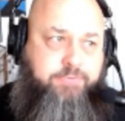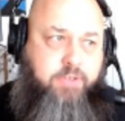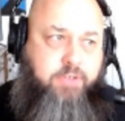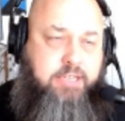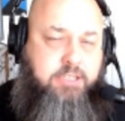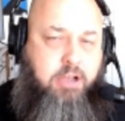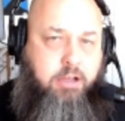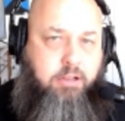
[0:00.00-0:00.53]

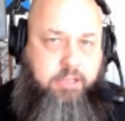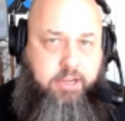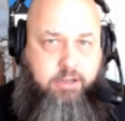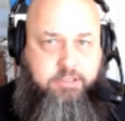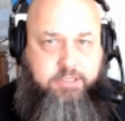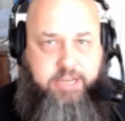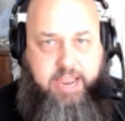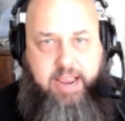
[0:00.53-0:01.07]
all in
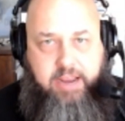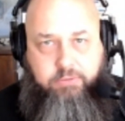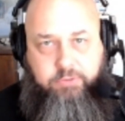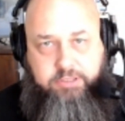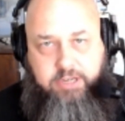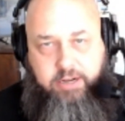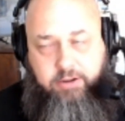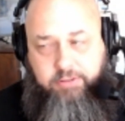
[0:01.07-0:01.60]
on Dak,
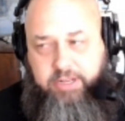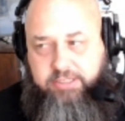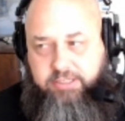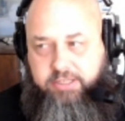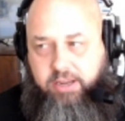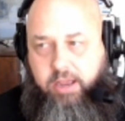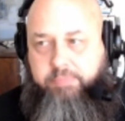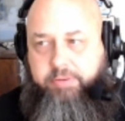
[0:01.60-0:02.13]
which I know that's
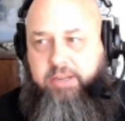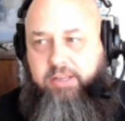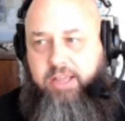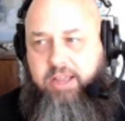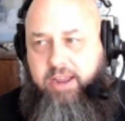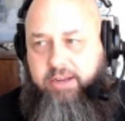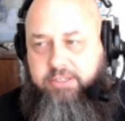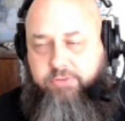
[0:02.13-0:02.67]
the company line,